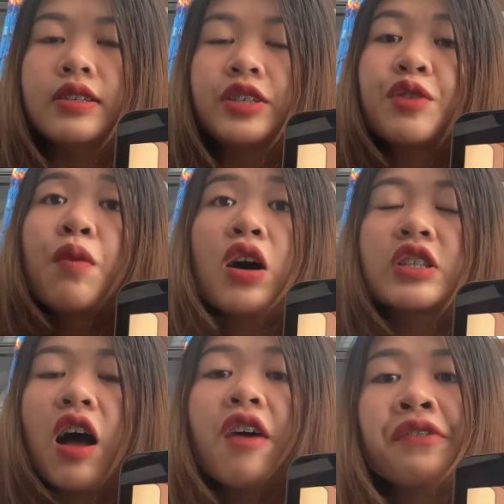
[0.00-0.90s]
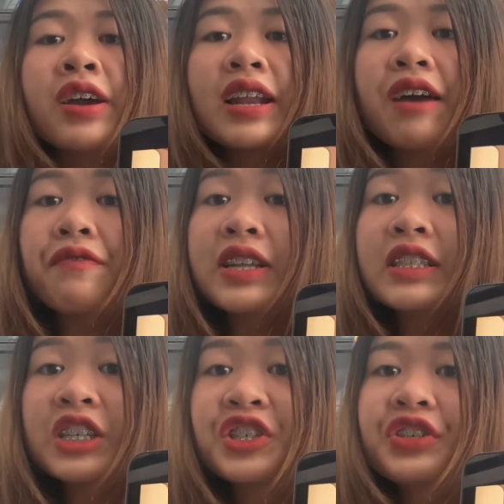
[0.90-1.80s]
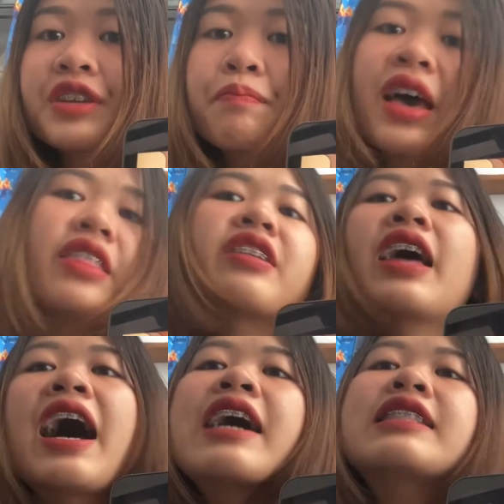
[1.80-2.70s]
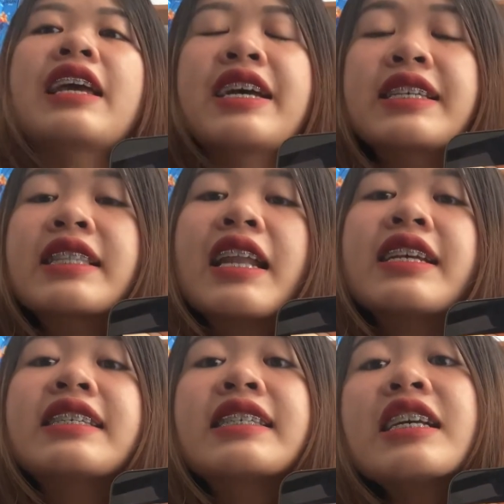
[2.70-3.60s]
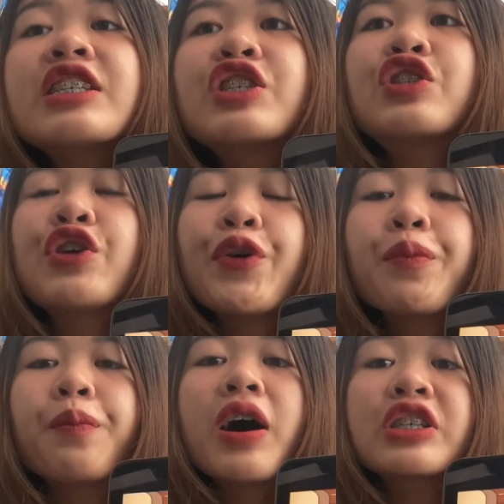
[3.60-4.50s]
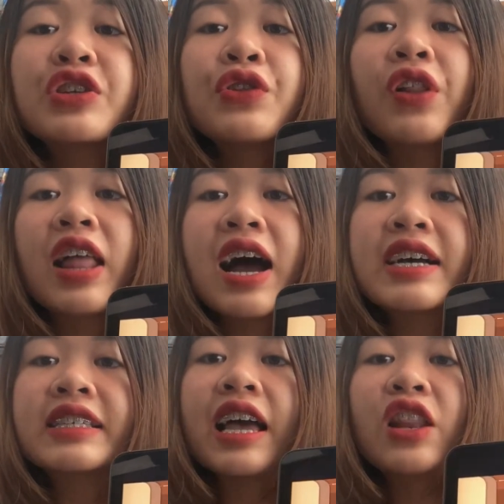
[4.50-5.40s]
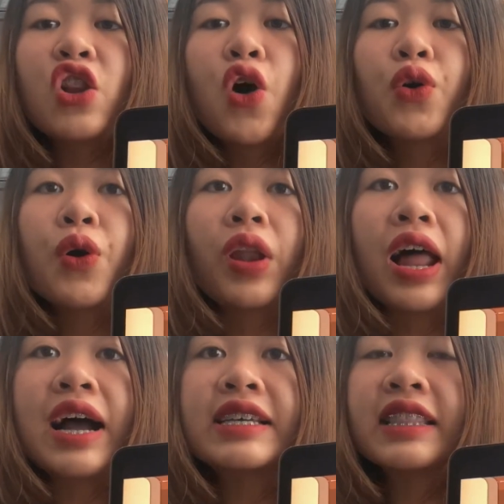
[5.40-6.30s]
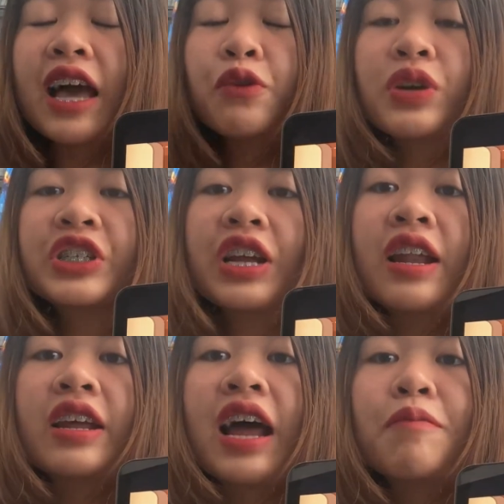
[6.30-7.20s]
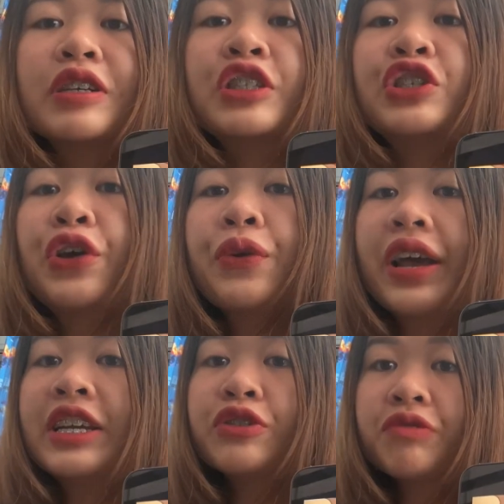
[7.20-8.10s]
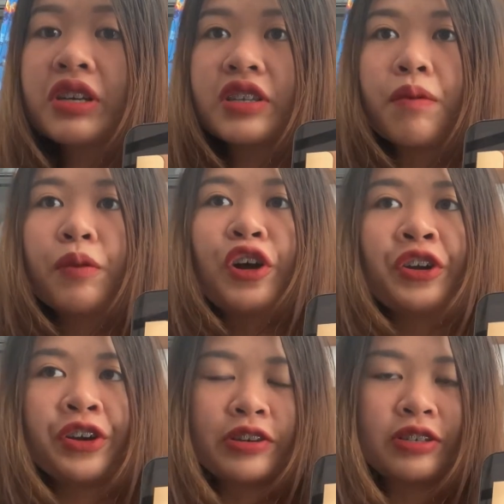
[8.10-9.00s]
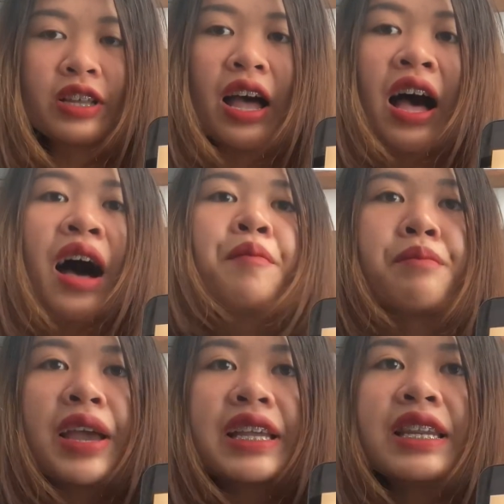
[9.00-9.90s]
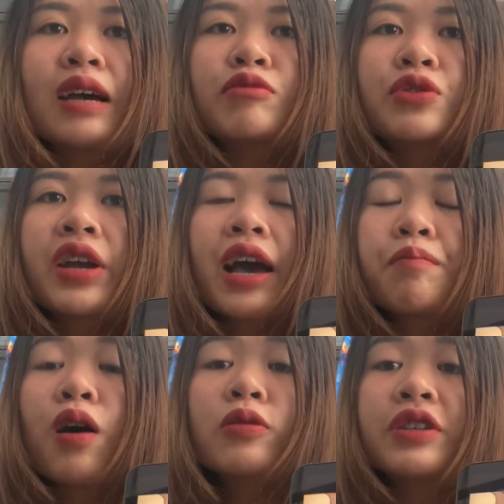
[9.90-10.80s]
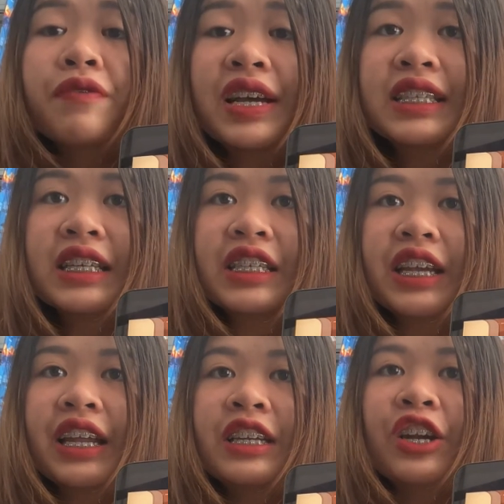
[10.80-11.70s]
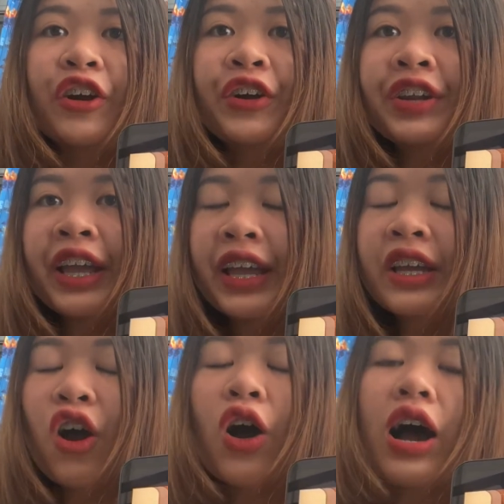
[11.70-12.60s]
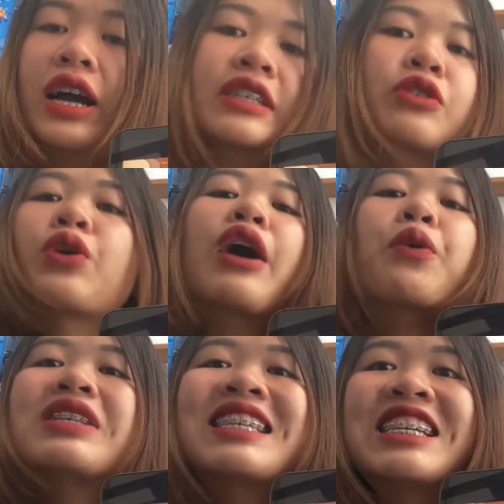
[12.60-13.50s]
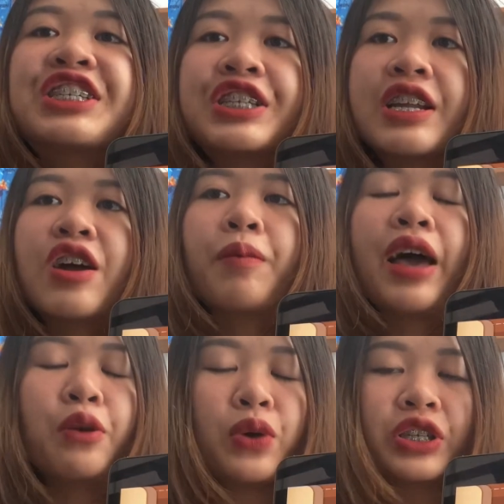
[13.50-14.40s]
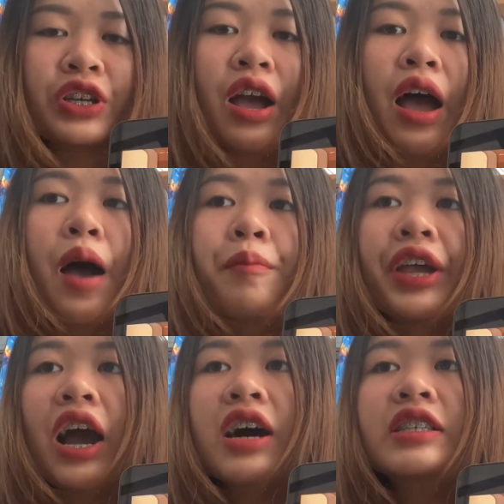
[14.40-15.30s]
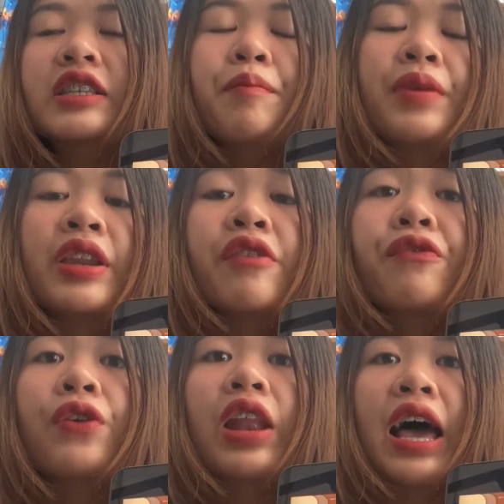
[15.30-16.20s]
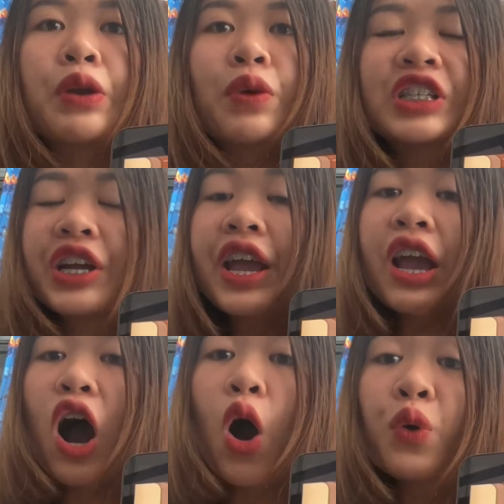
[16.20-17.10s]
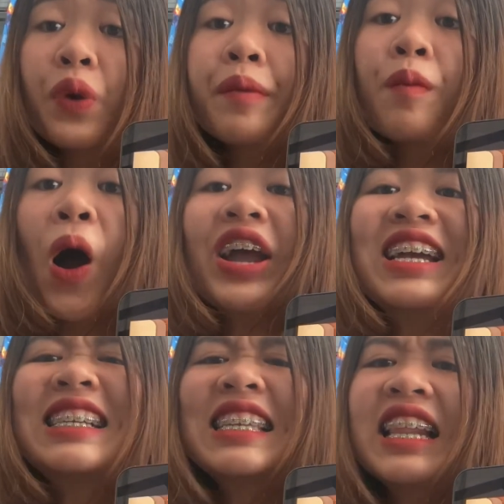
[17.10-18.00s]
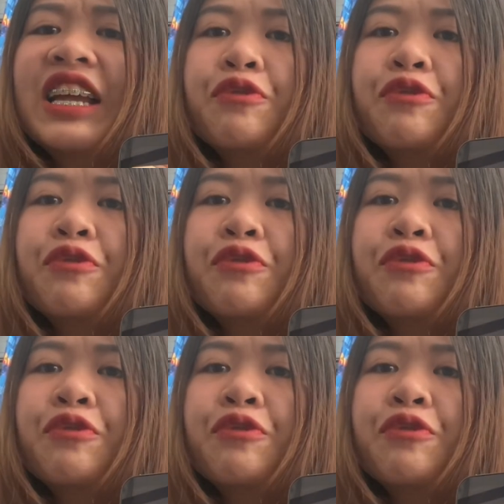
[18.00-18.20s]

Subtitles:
The most obvious advantage this method has is that it seeks to personalize and localize language and adapt it to the interests of learners, making them to get motivated in learning or acquisition of language, because the meaningful language is always more easily